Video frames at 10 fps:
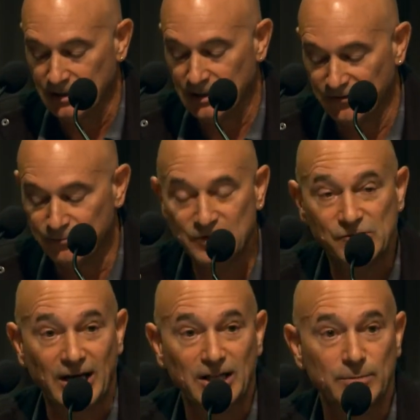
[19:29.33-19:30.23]
government
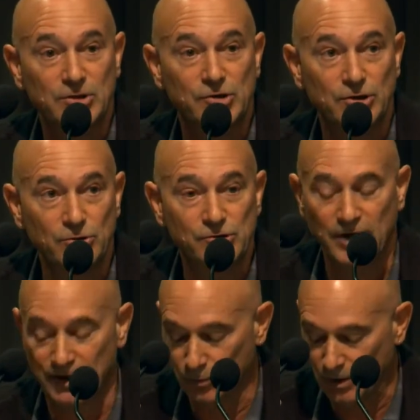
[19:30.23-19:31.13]
settlements in New
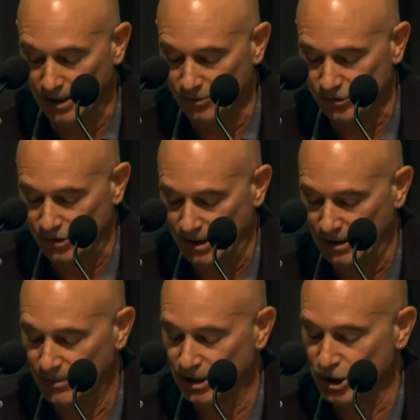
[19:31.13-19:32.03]
South Wales
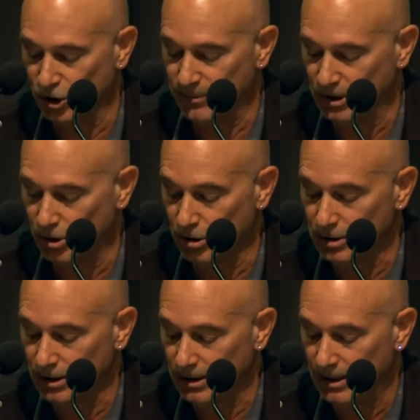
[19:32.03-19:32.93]
by Jeremy Long,